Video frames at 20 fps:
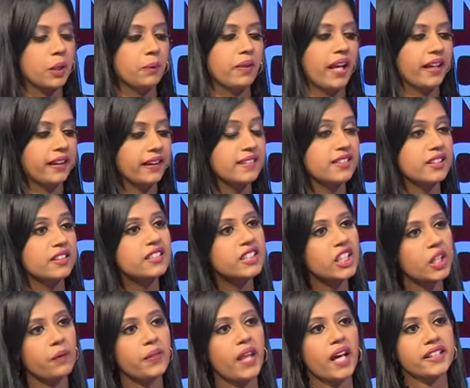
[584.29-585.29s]
Like it's a
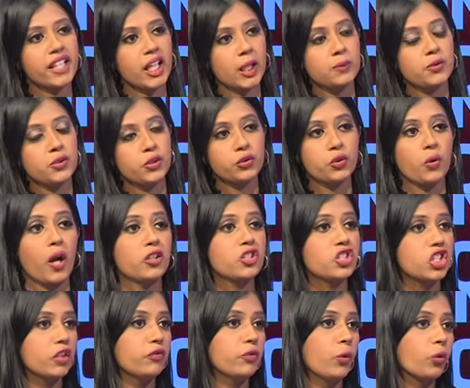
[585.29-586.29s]
team that helps you to
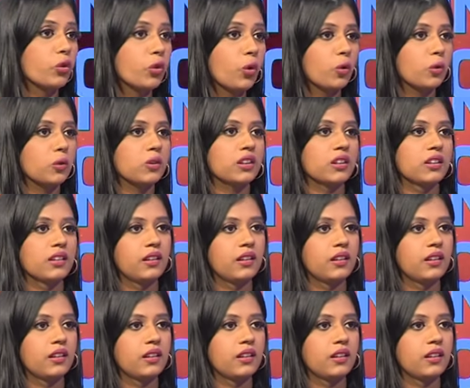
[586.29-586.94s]
achieve your goal.